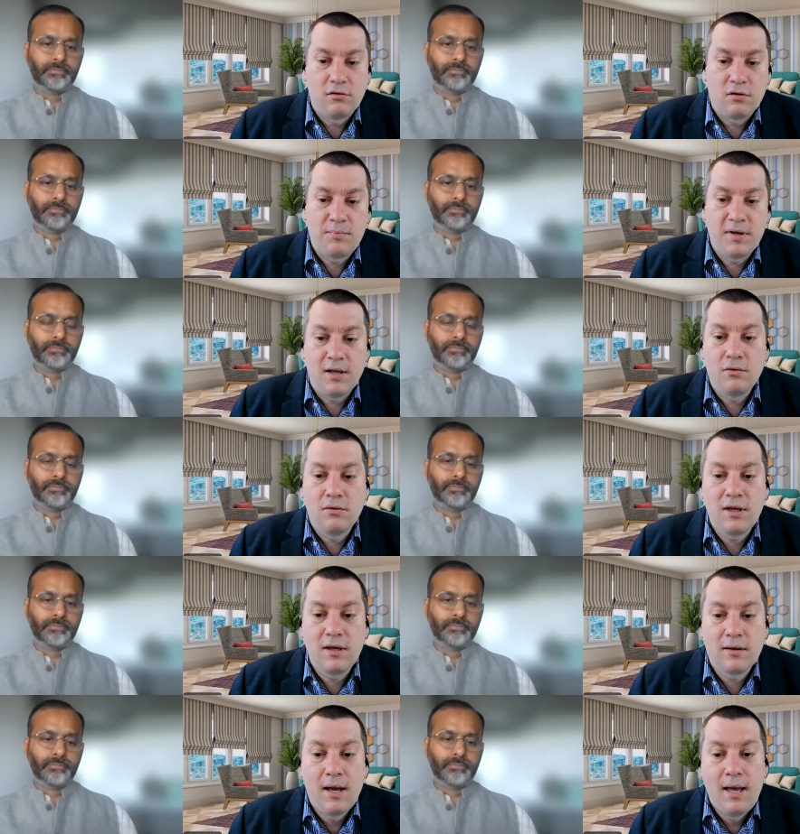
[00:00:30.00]
Speaker 1: European
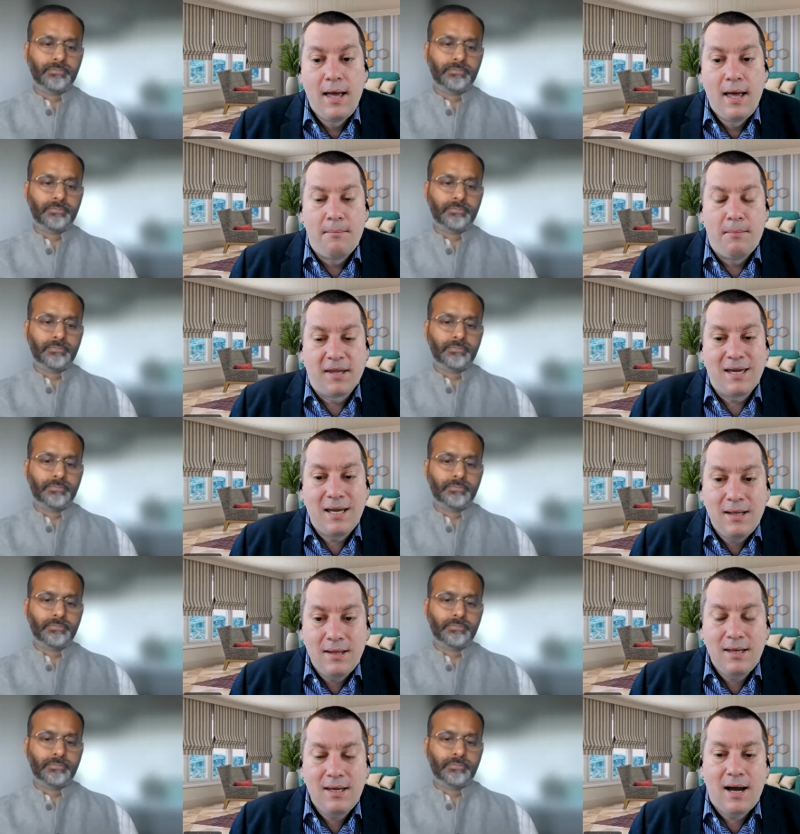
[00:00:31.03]
Union, but
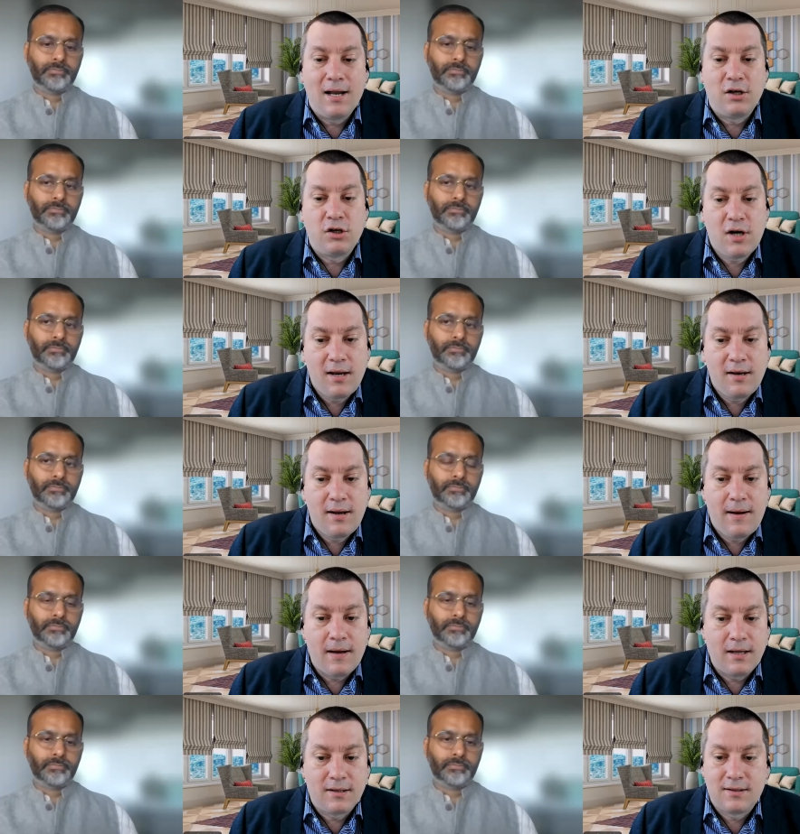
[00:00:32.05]
India and
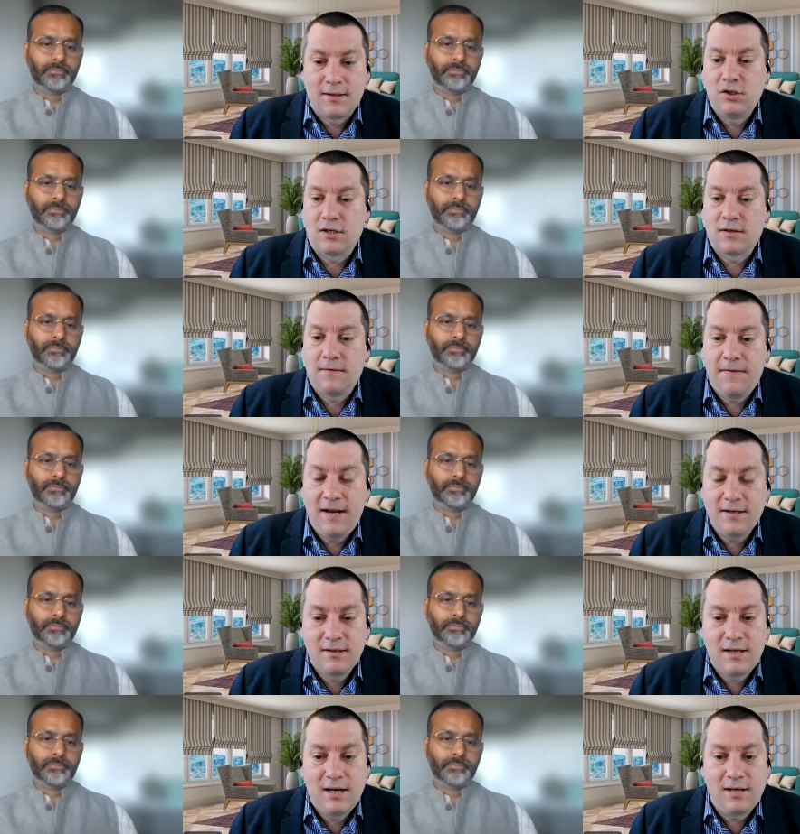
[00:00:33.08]
China, it's just
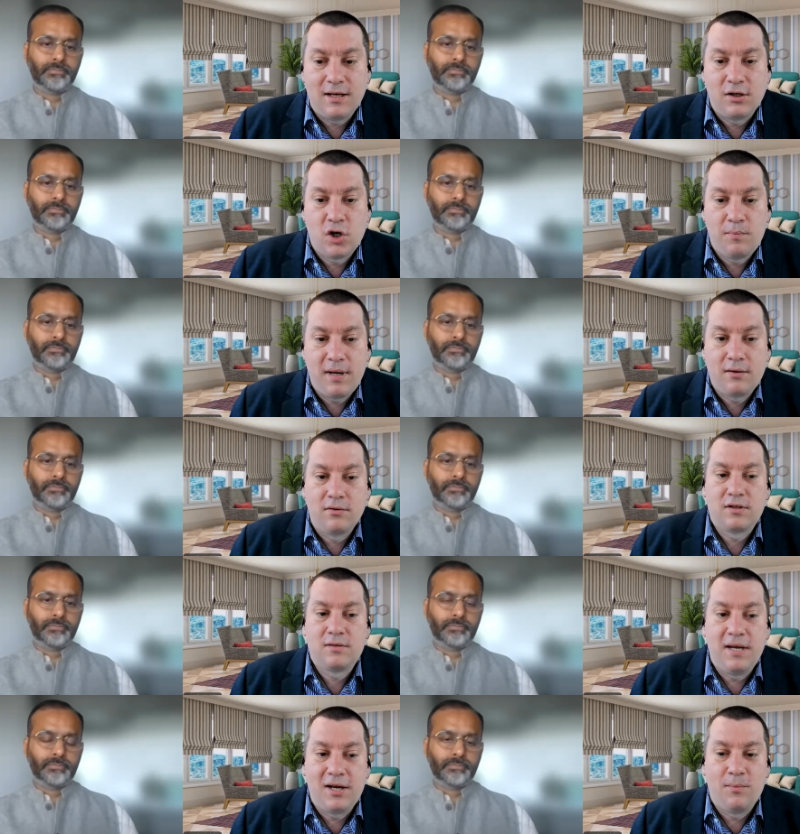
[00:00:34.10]
fascinating topic to
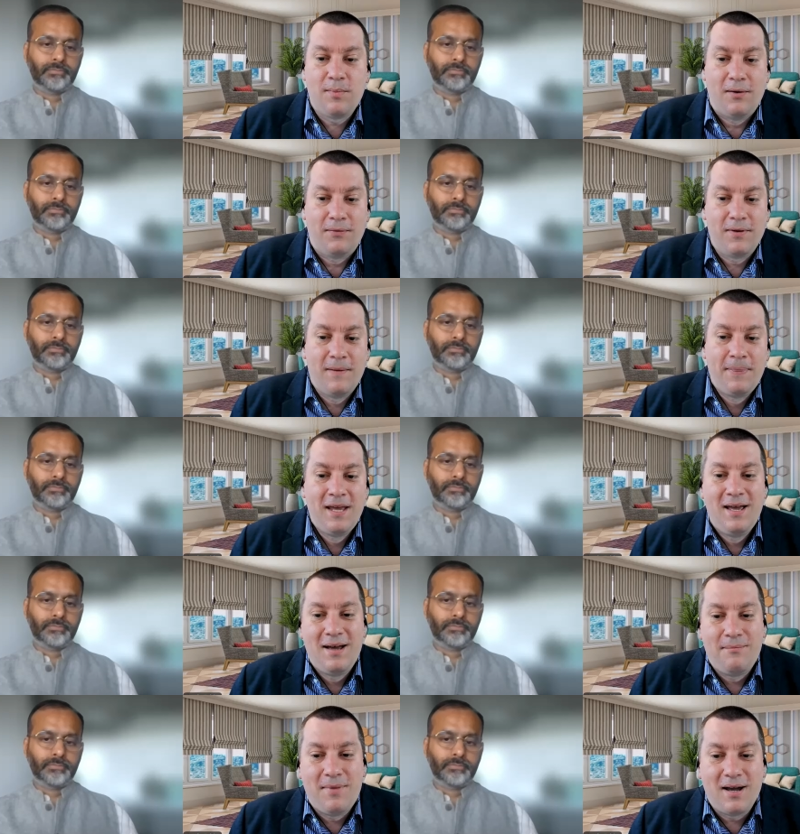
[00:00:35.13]
speak about.
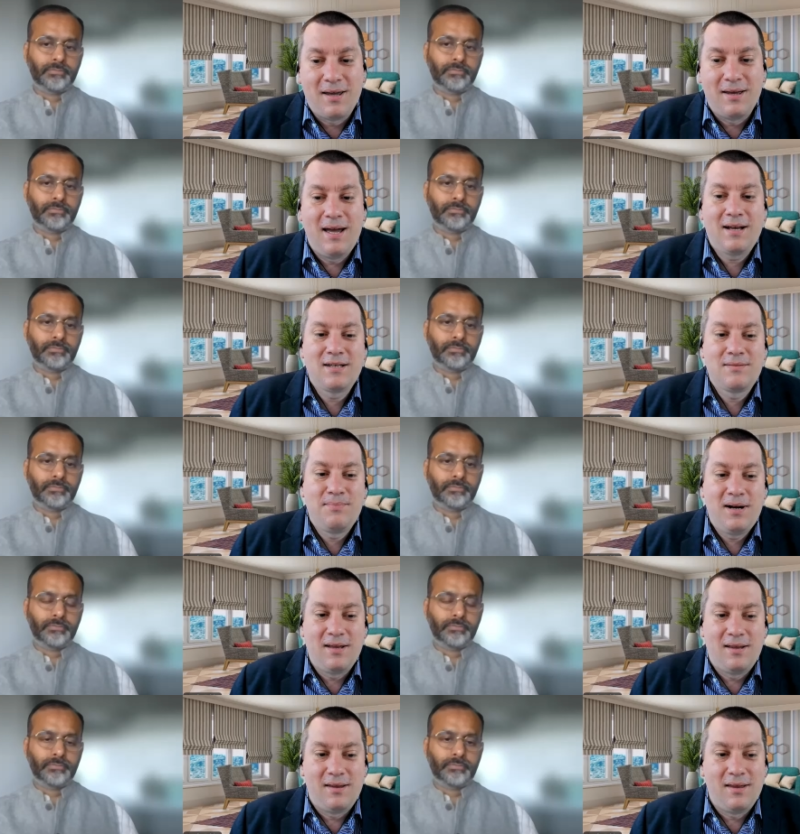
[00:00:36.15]
My
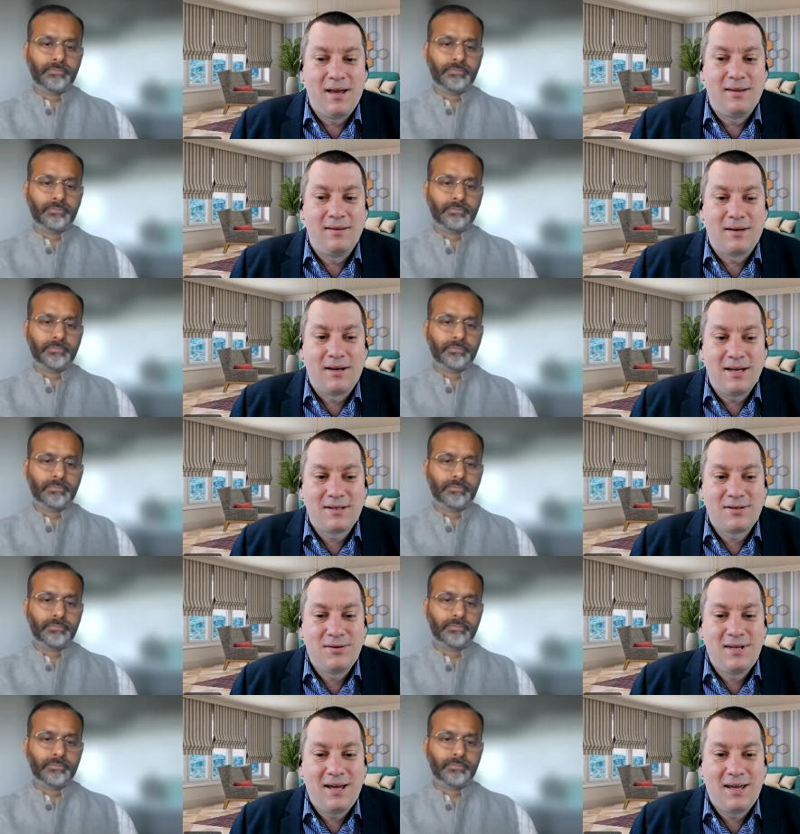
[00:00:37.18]
expert and guest
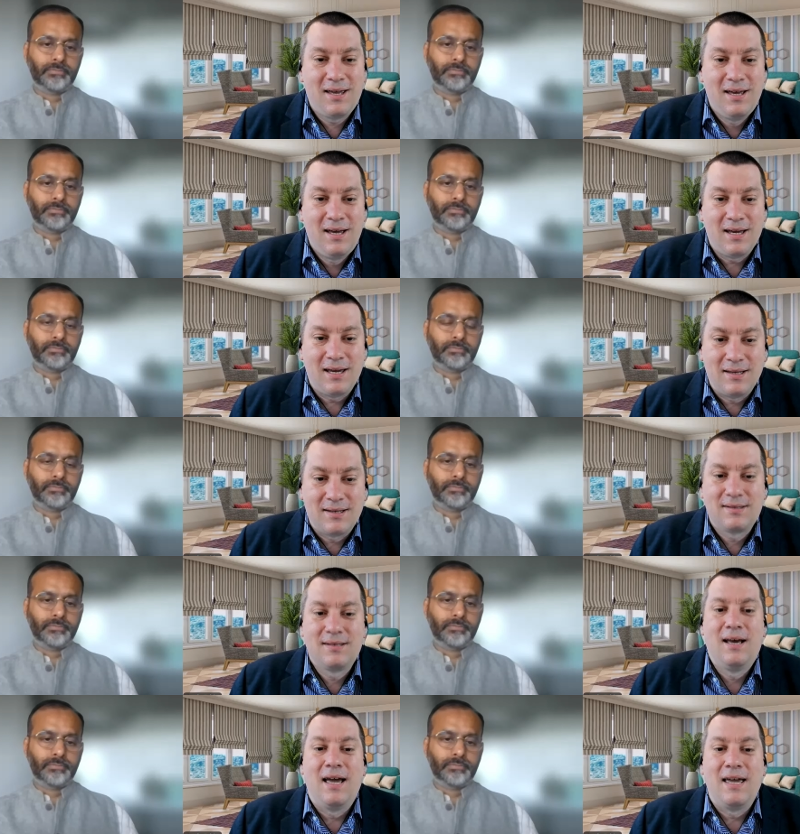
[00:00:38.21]
today
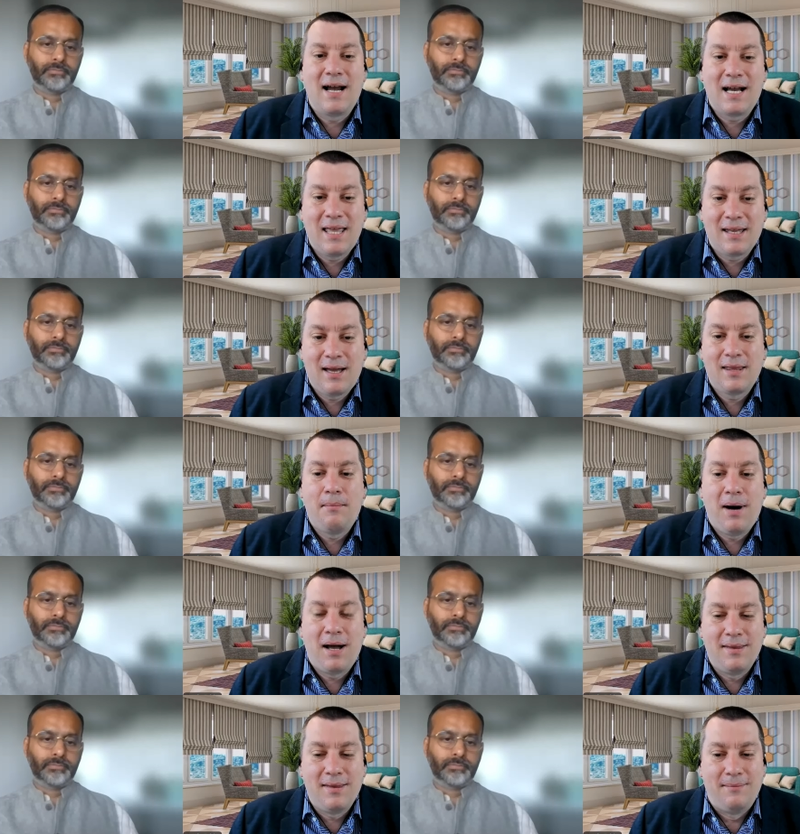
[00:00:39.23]
is Jagannath
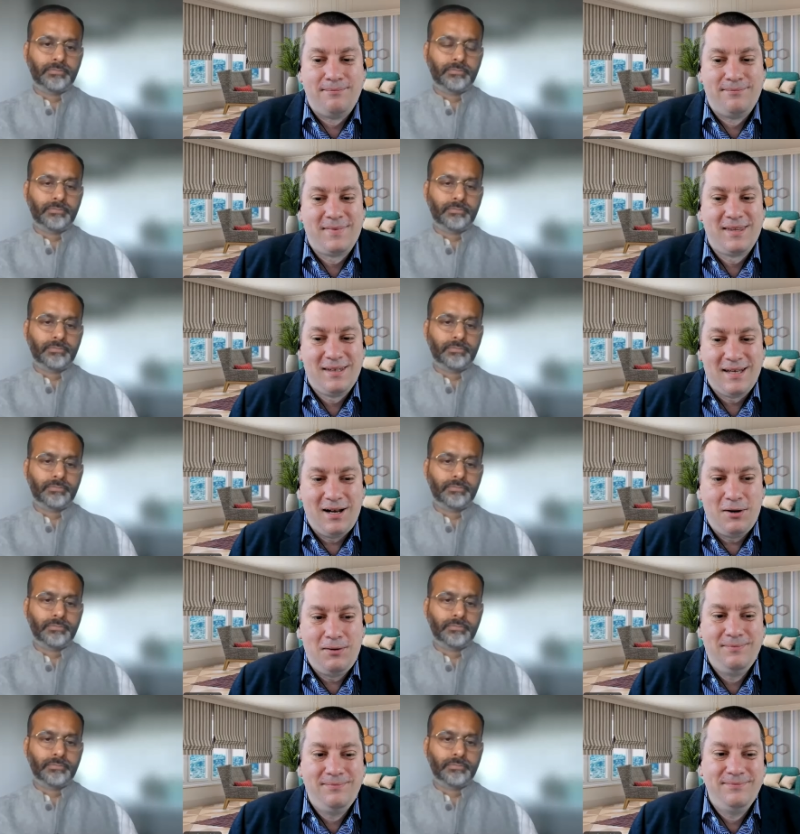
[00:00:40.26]
Panda.
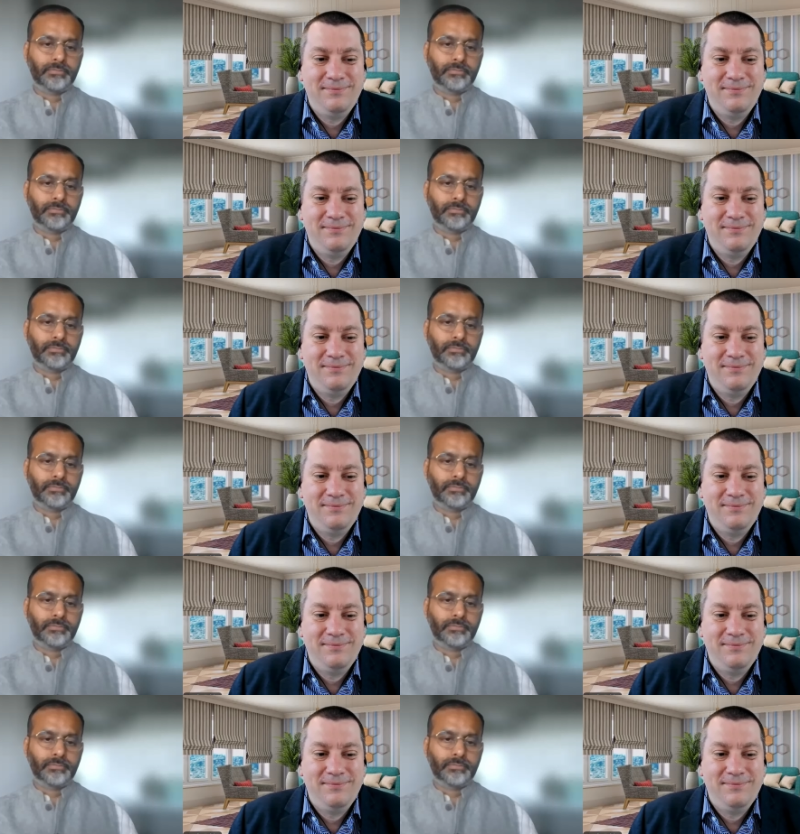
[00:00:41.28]
Hello.